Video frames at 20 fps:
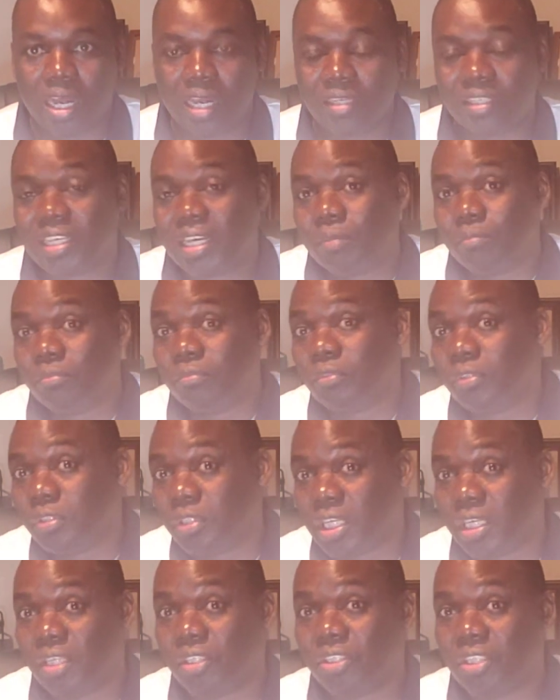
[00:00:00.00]
Some
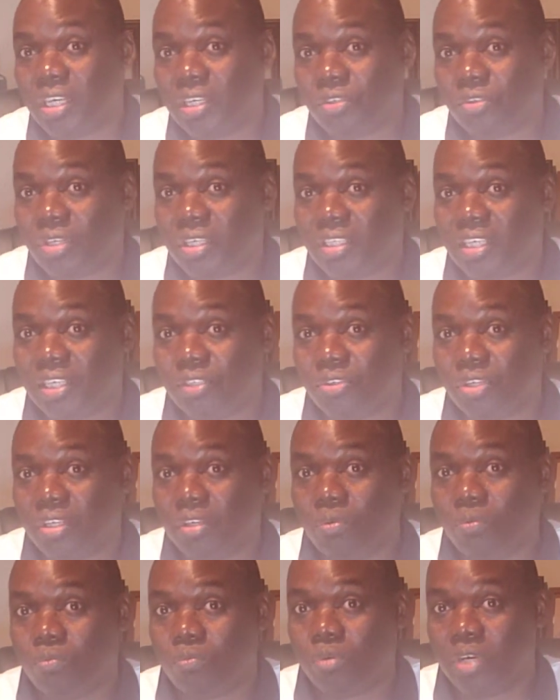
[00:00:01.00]
international students
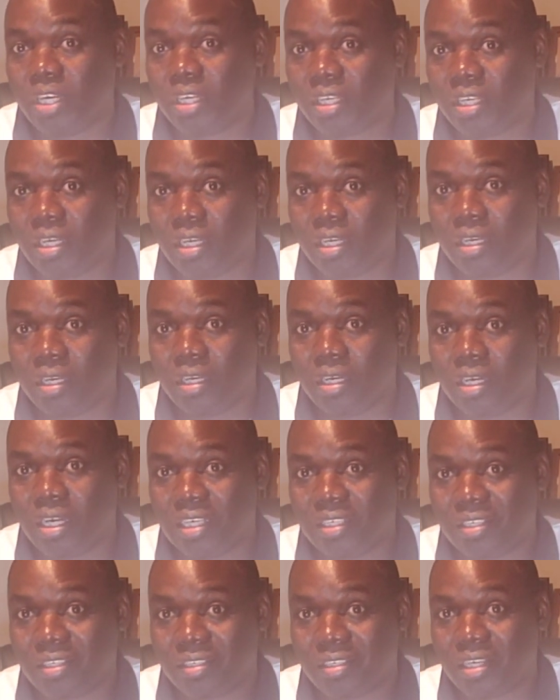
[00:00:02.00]
actually work in
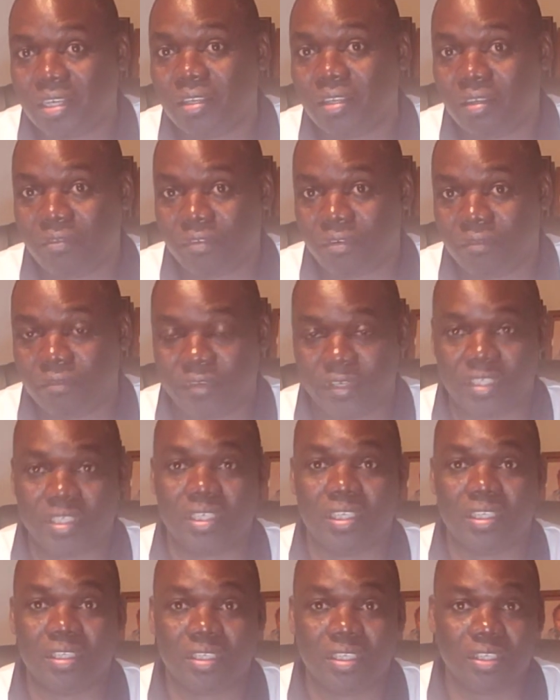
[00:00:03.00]
assisted living
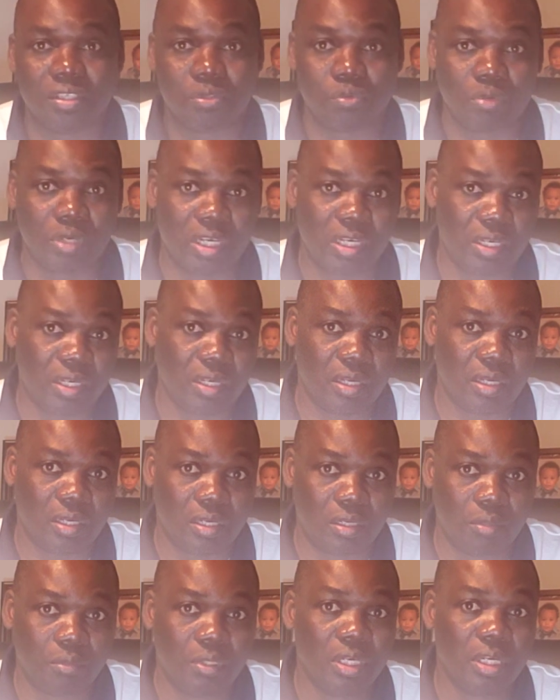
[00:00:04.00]
facilities where they
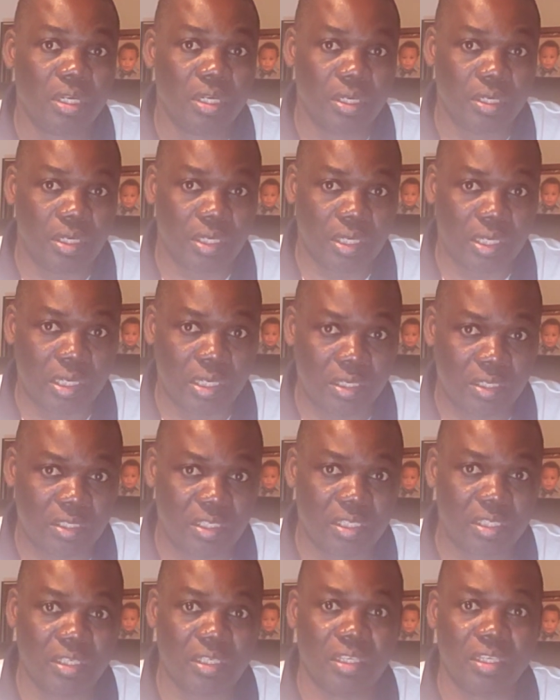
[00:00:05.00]
help the
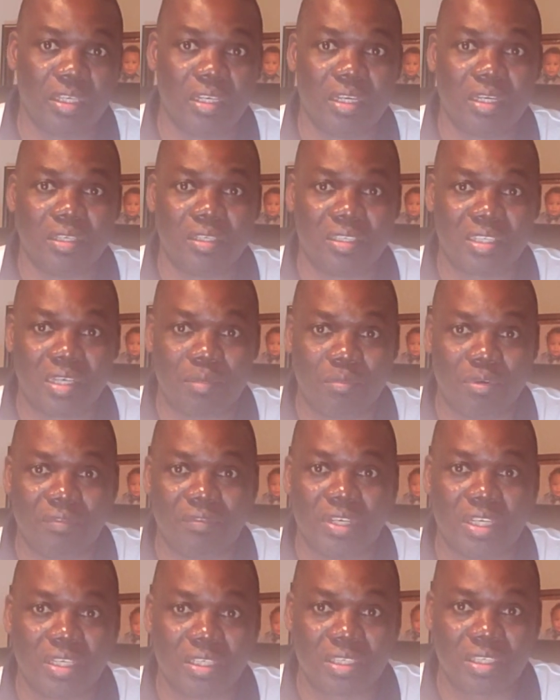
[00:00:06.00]
elderly and some of
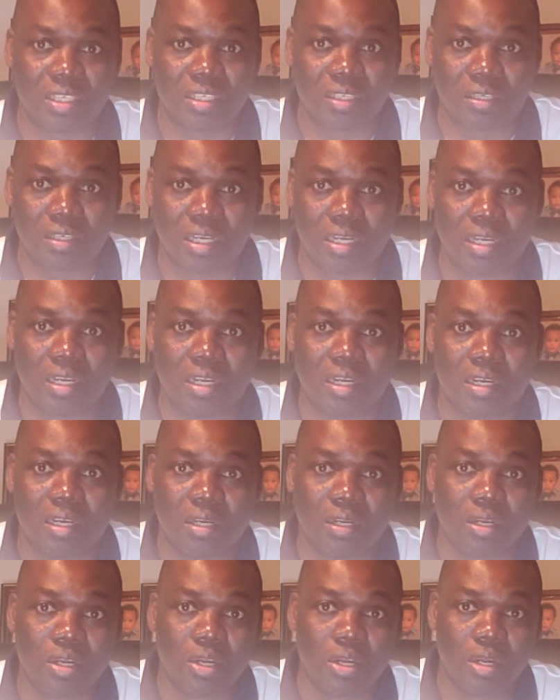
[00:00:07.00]
the sick,
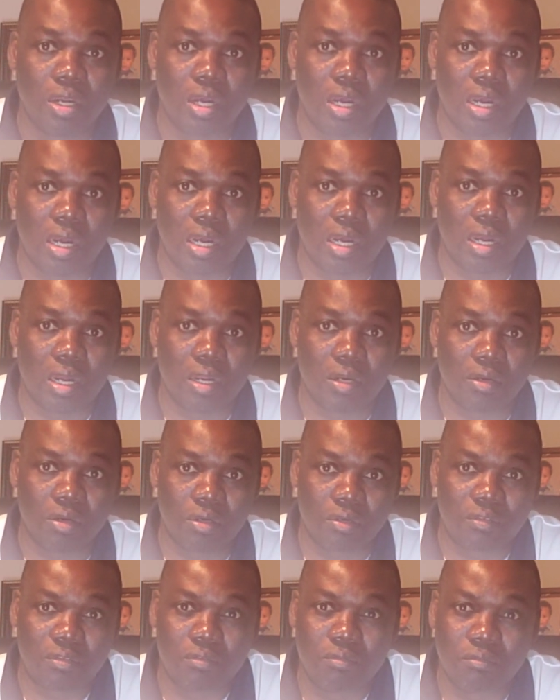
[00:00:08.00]

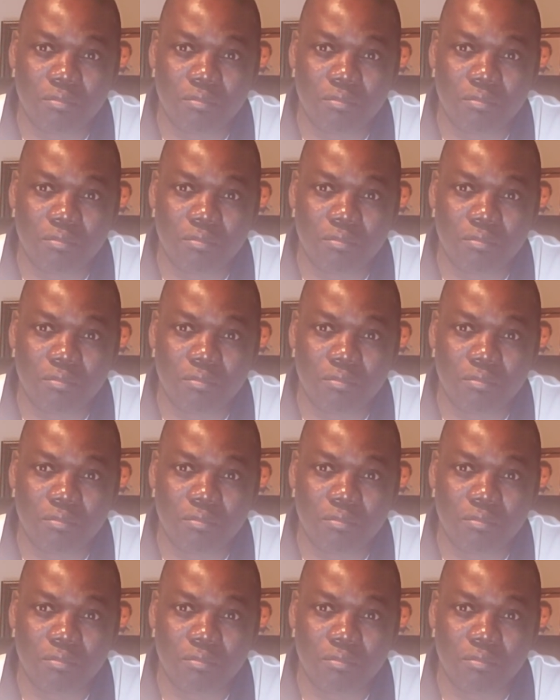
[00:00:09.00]
not